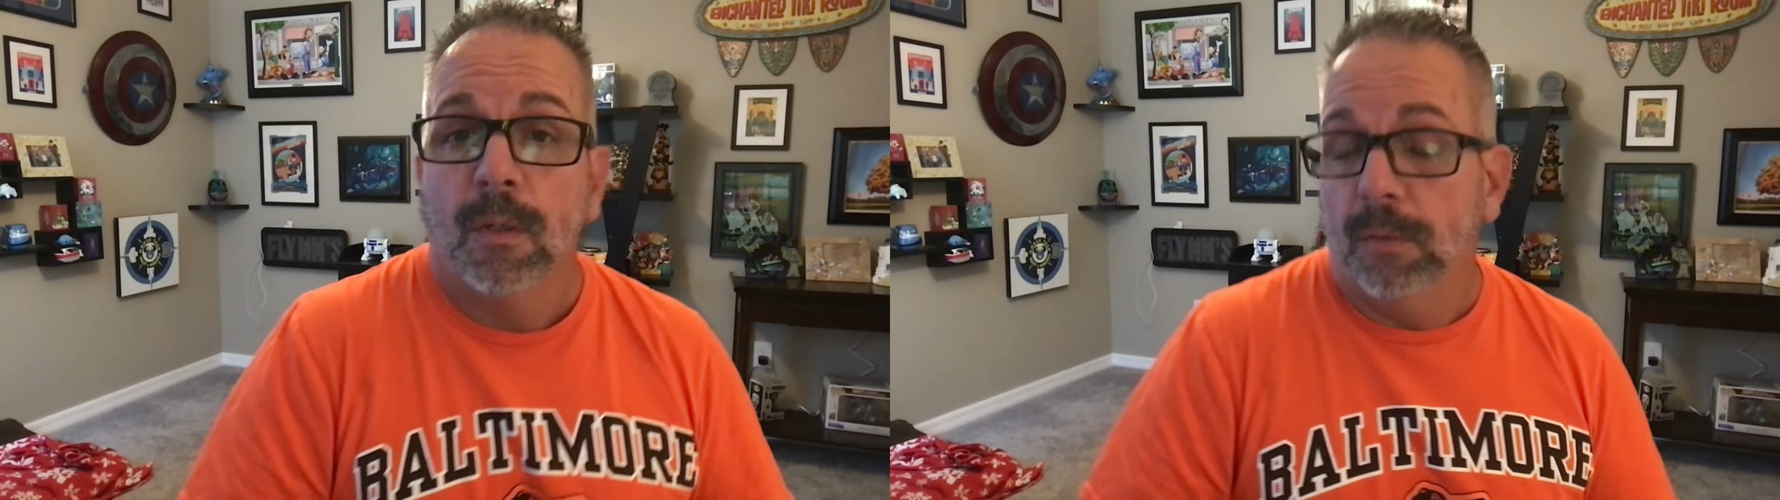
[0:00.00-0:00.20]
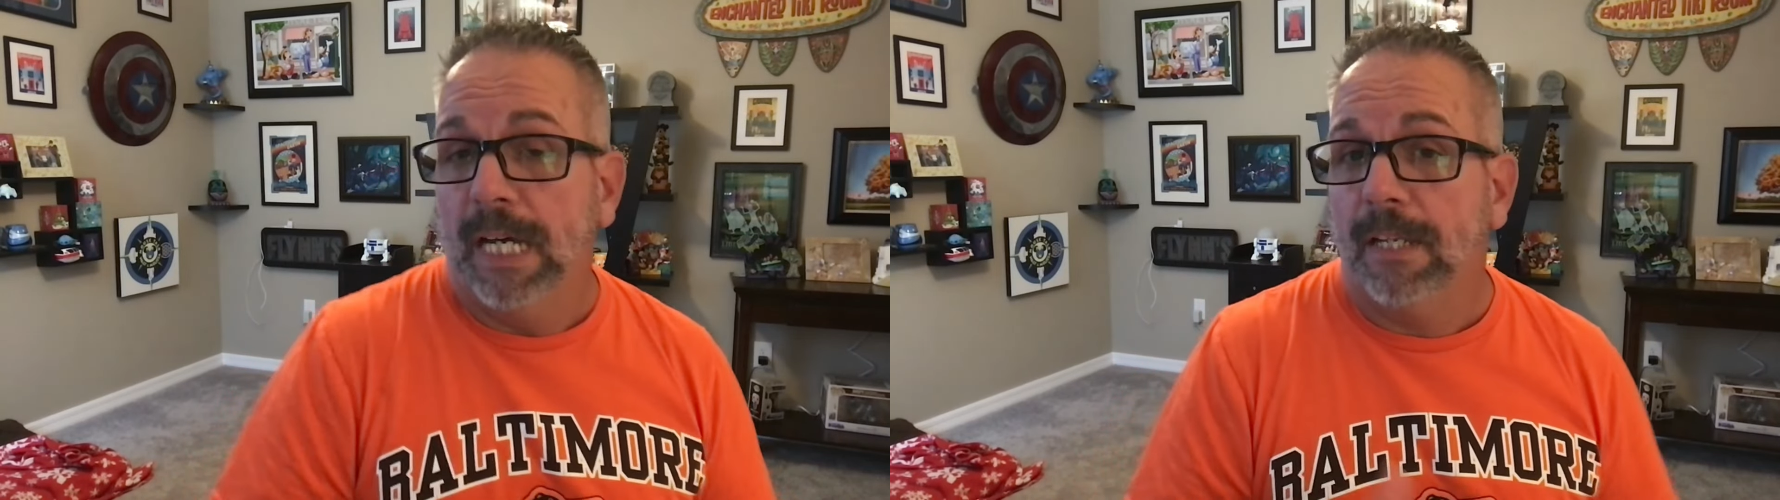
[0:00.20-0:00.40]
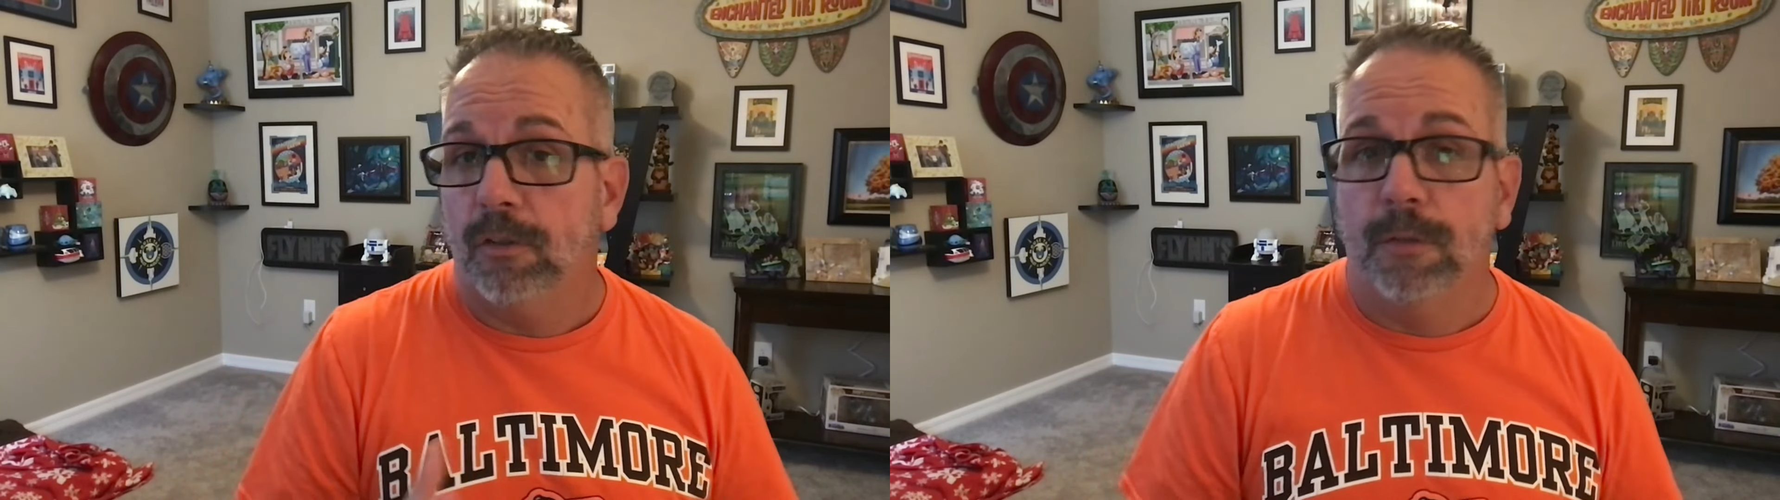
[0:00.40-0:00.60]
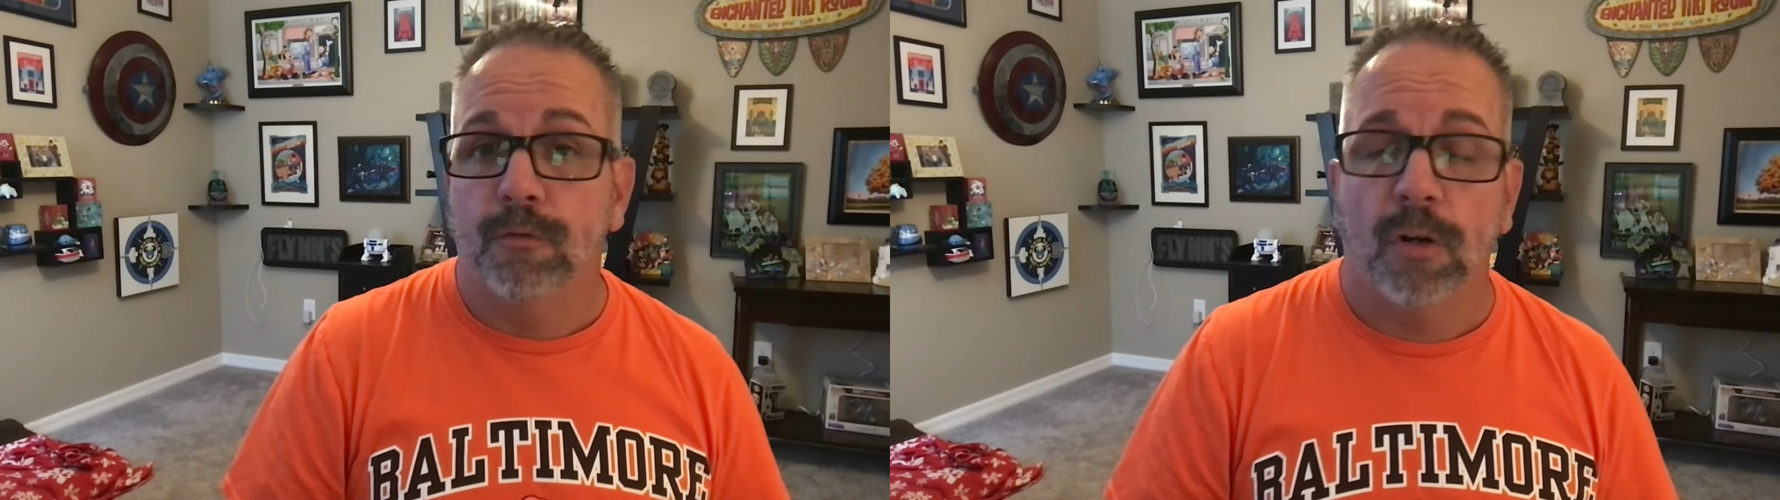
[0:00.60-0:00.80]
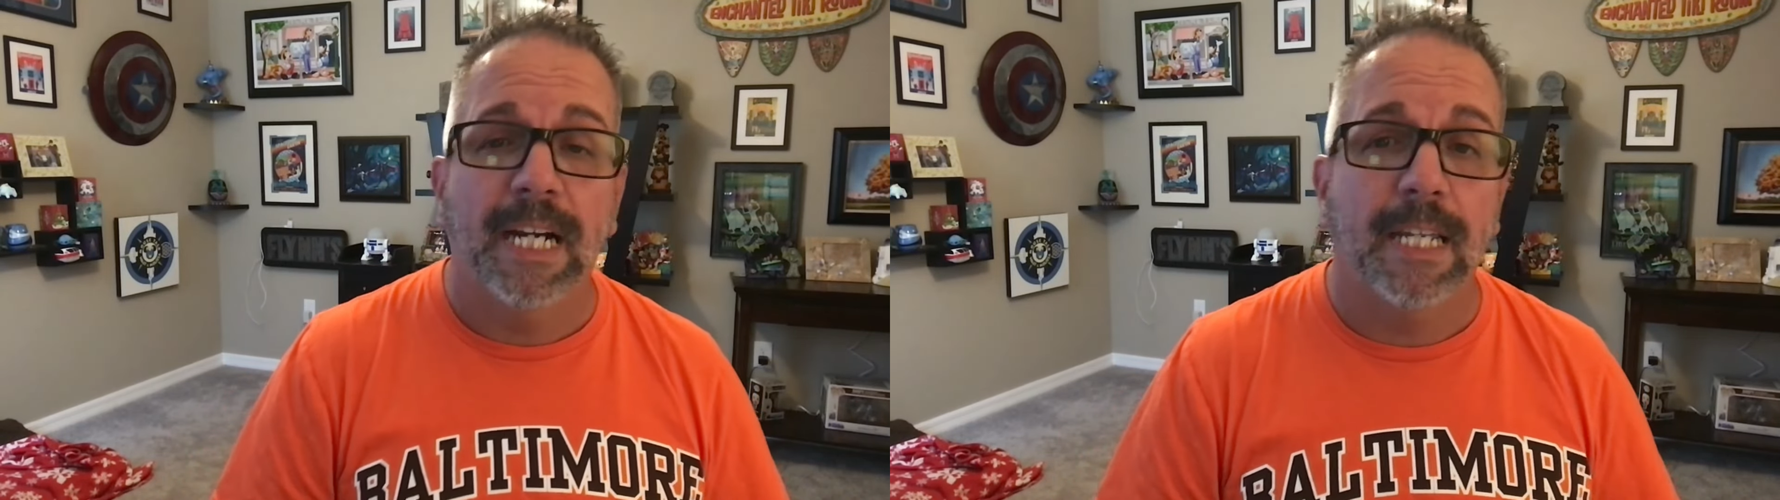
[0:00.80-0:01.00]
Well, now that you've
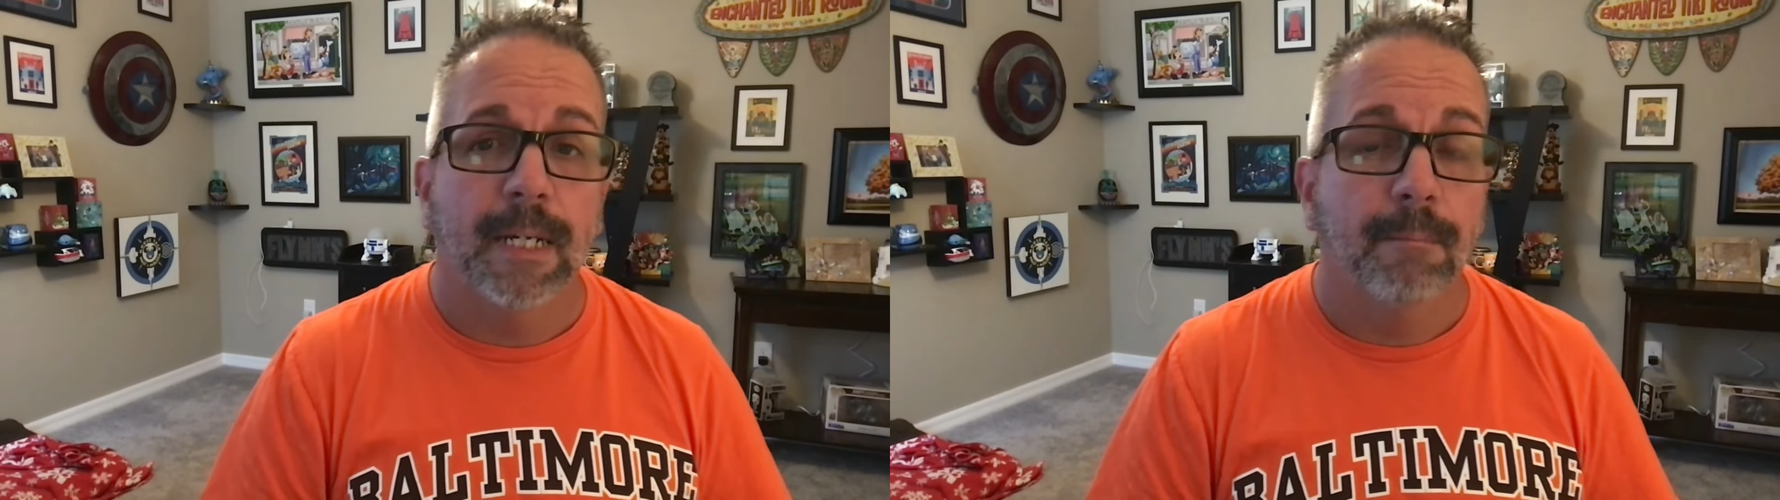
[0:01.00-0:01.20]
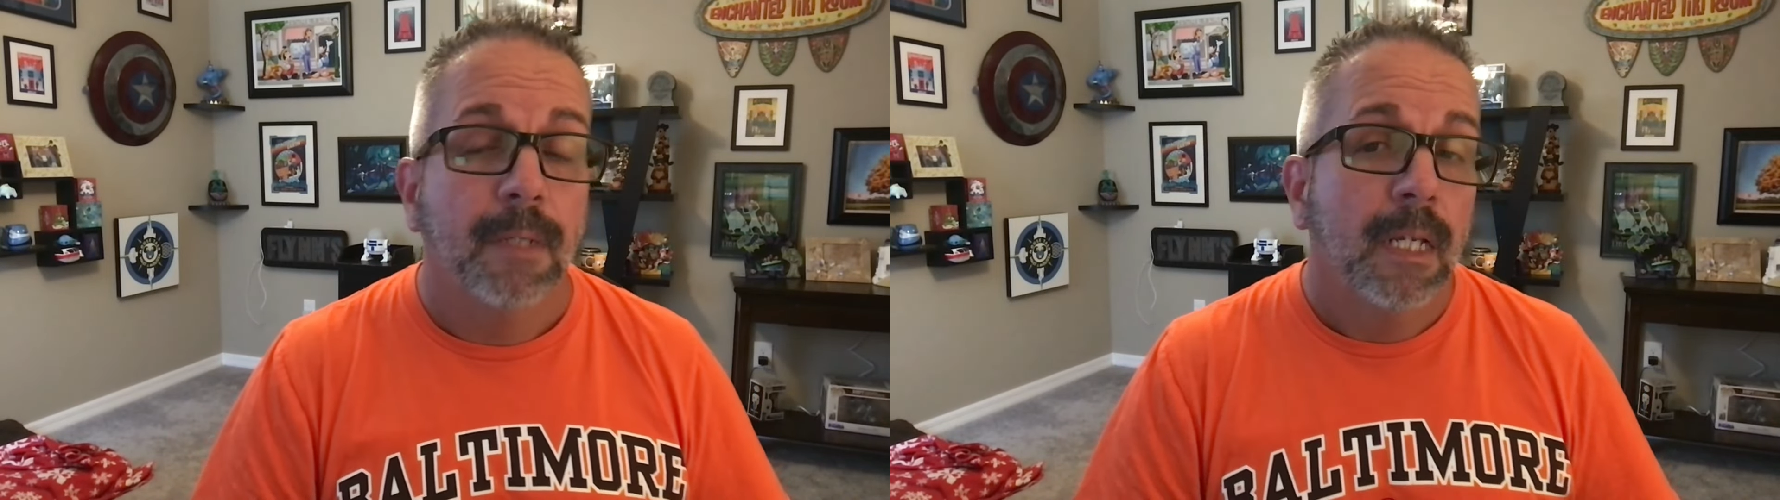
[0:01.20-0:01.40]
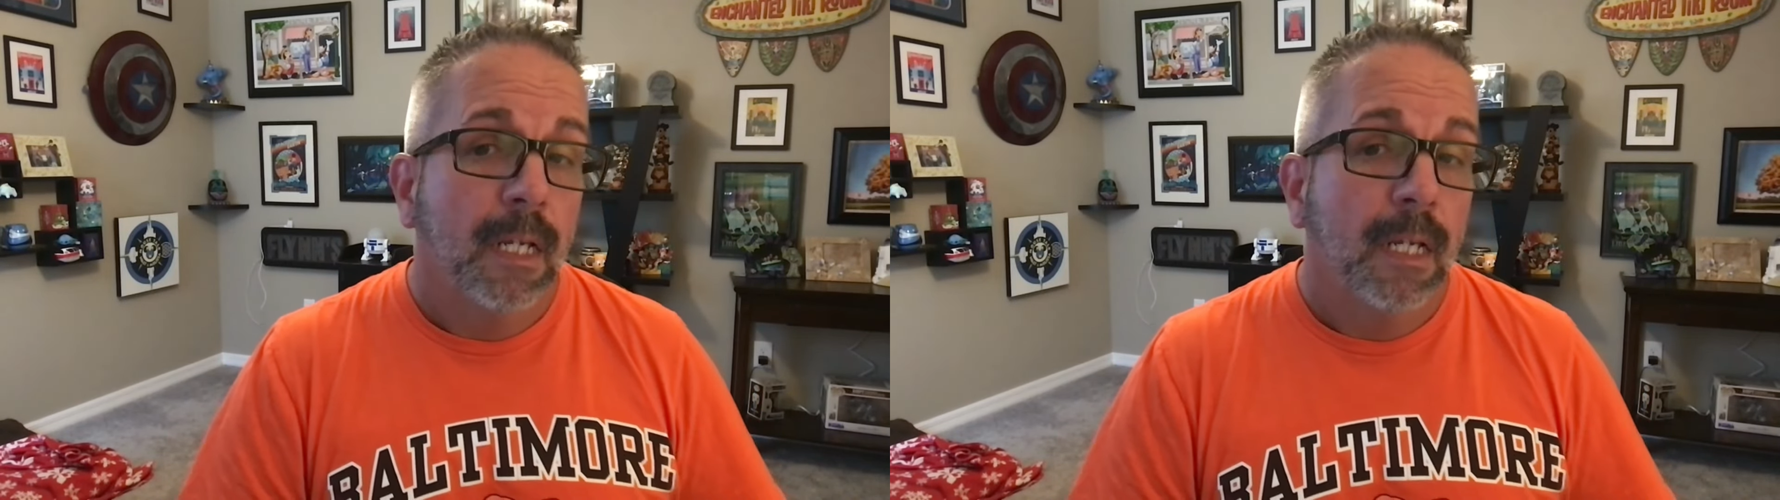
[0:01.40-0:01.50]
traded him,